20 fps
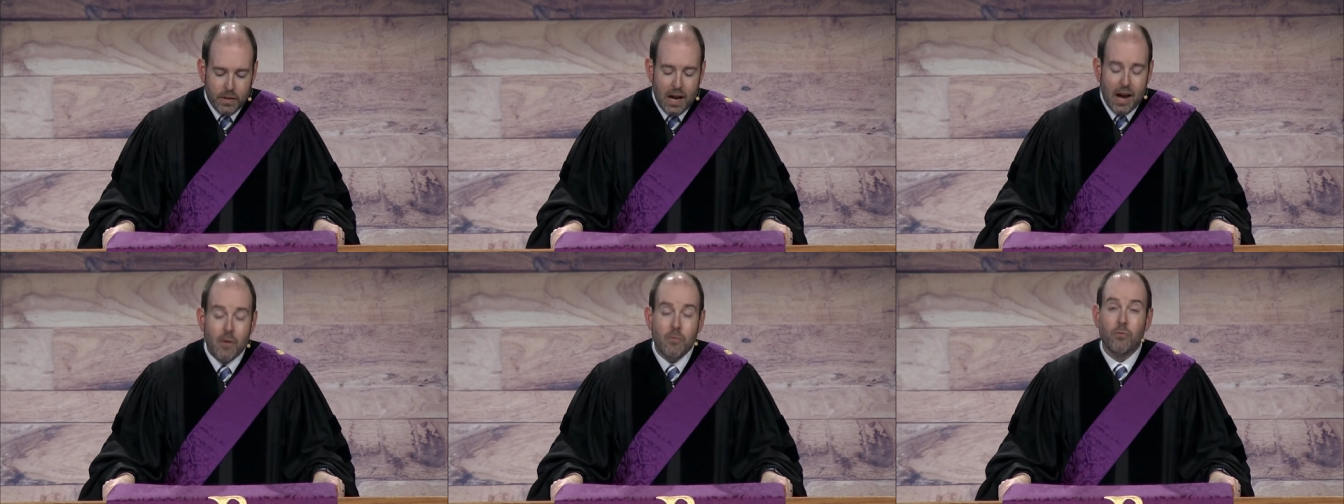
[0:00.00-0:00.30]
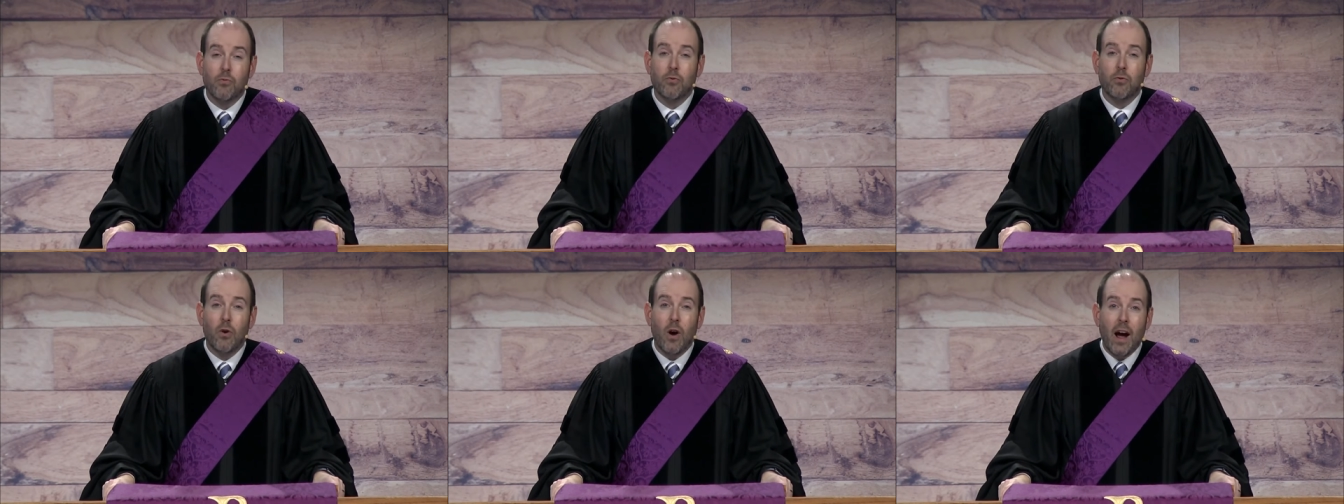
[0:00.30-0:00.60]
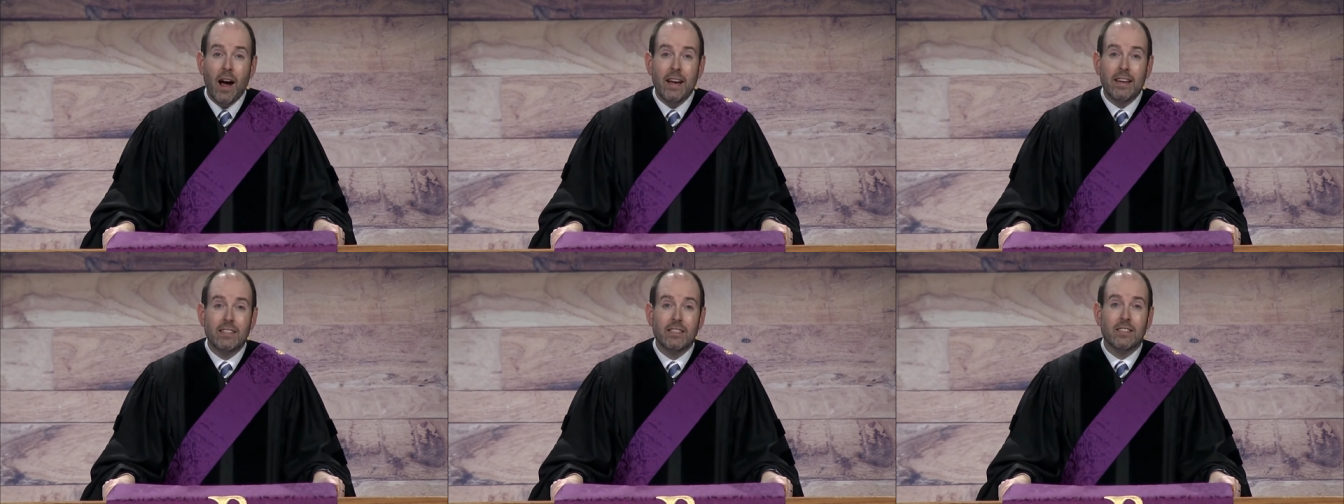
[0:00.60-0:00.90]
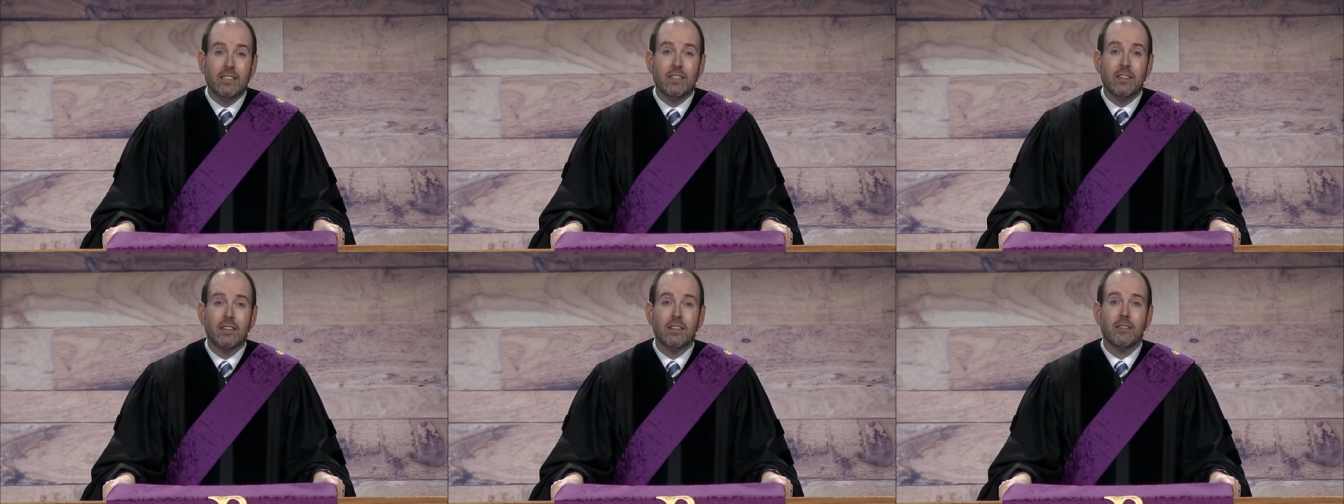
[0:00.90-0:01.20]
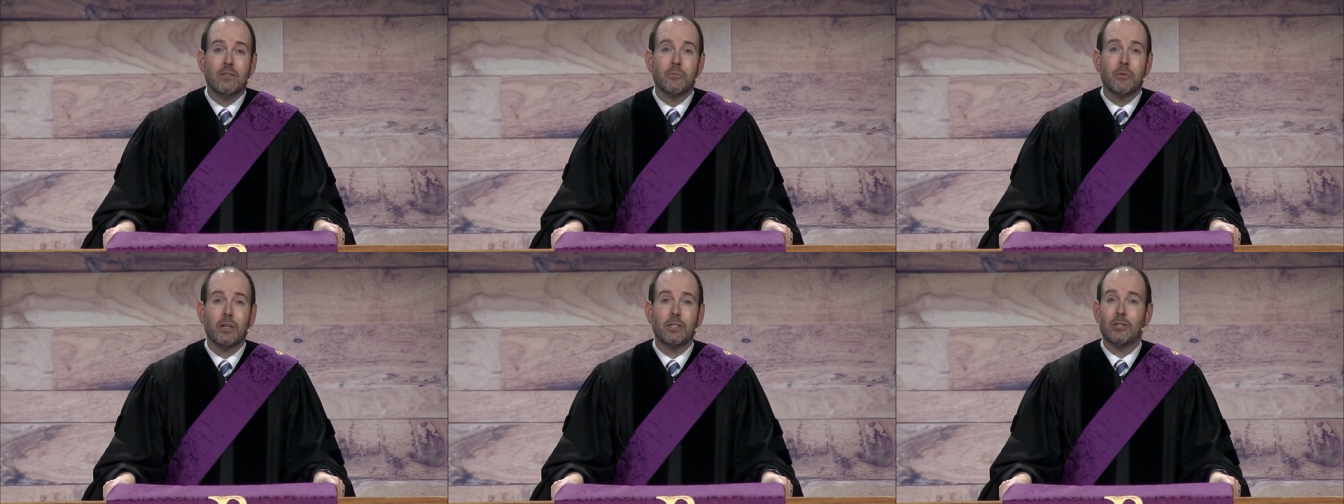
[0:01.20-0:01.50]
I'm frightened
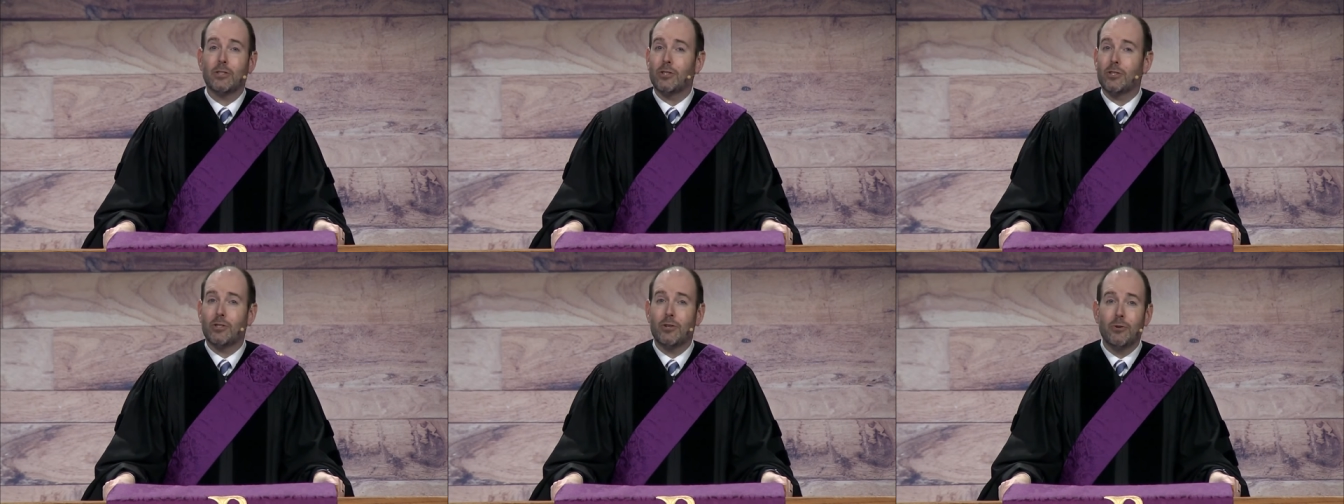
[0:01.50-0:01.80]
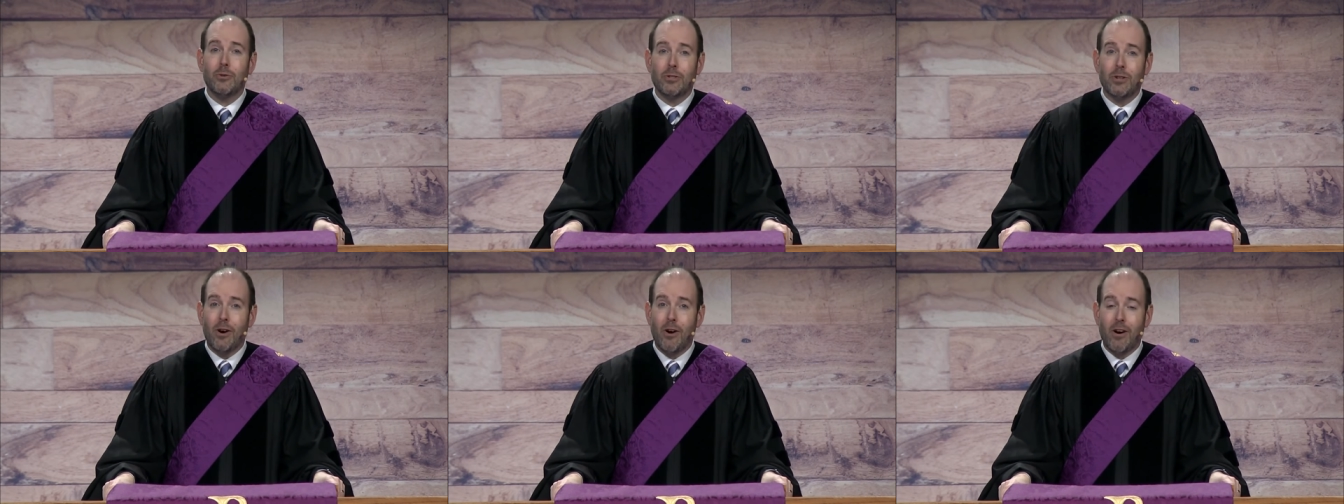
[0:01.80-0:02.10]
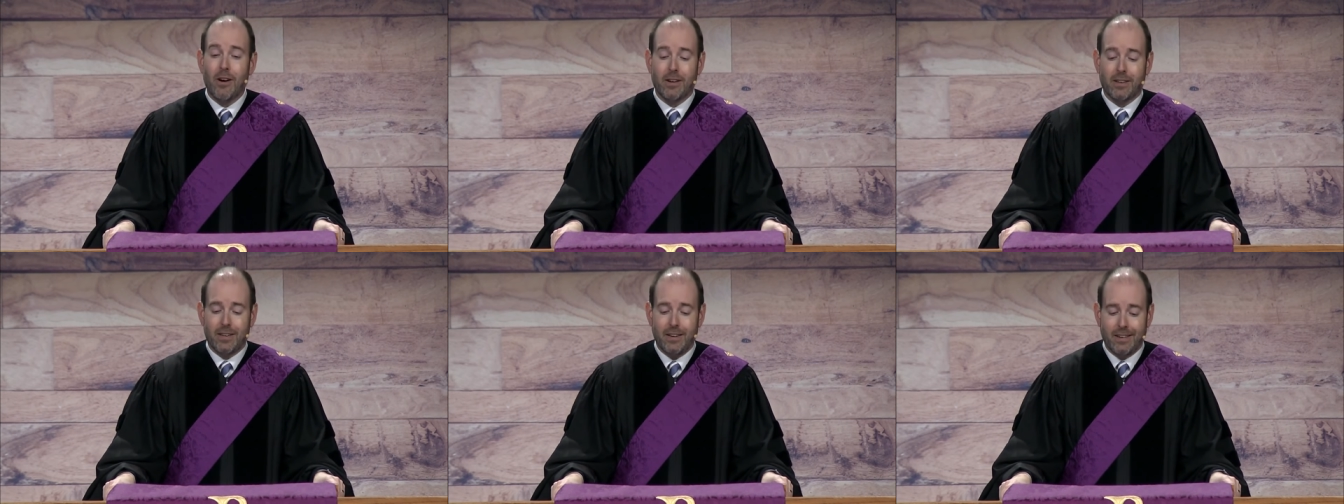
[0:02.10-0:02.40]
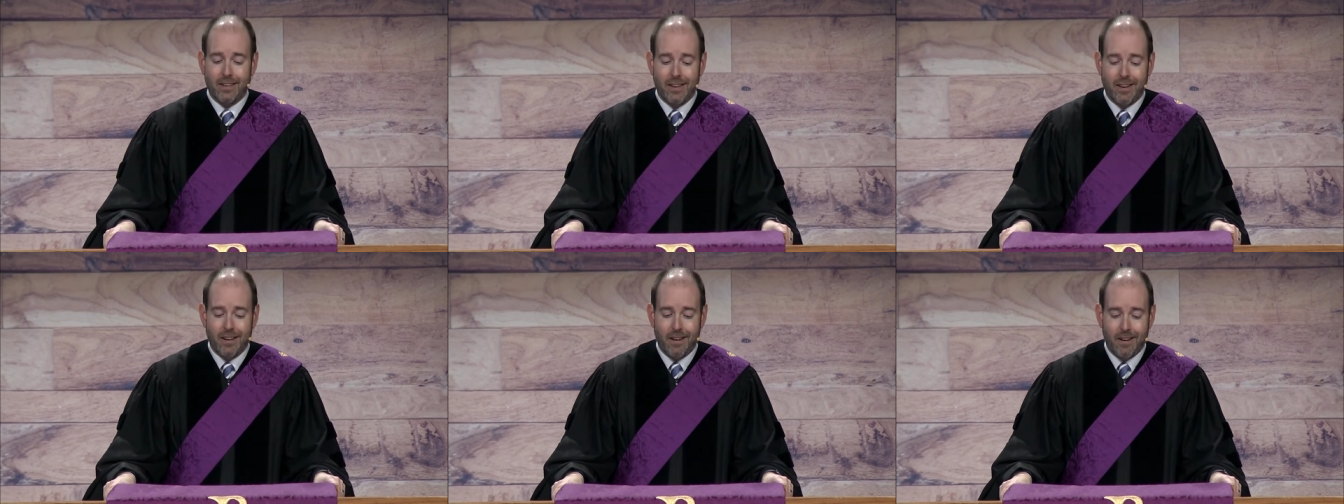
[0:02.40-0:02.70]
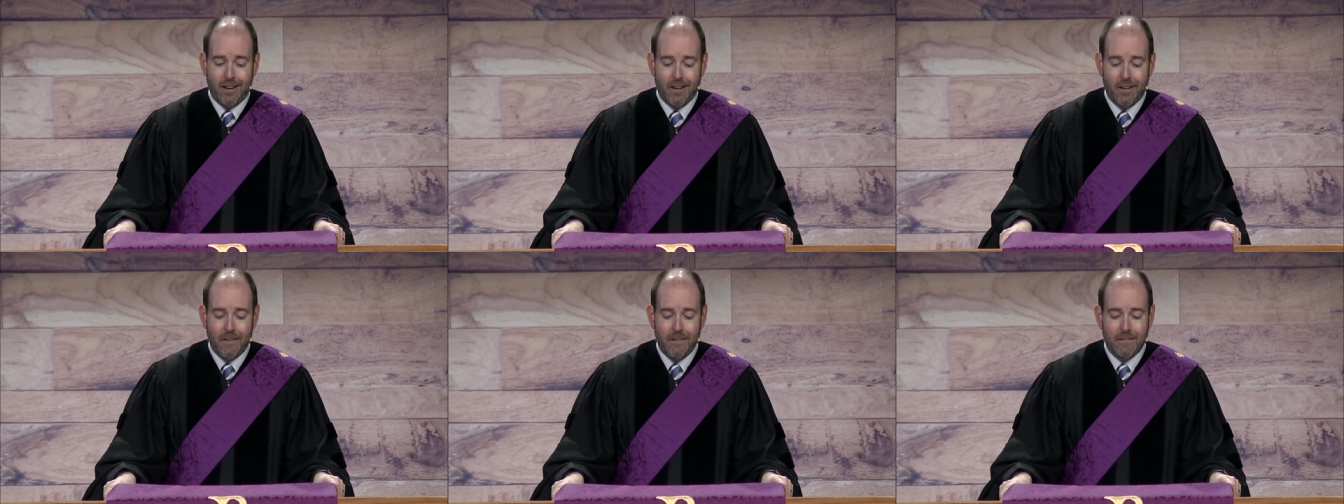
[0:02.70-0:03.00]
because it's too dark in
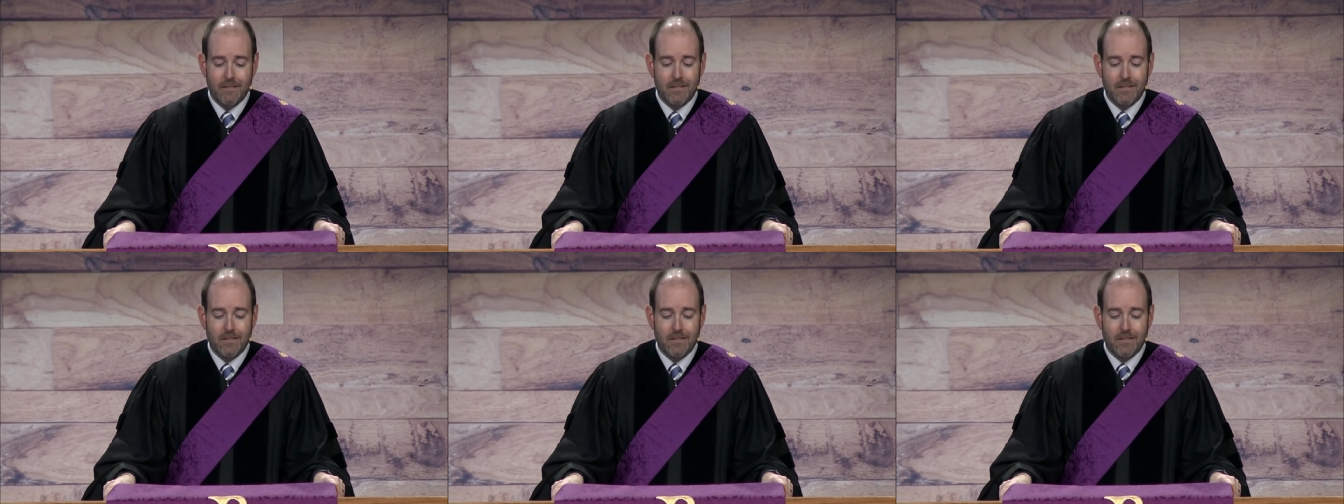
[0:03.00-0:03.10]
here.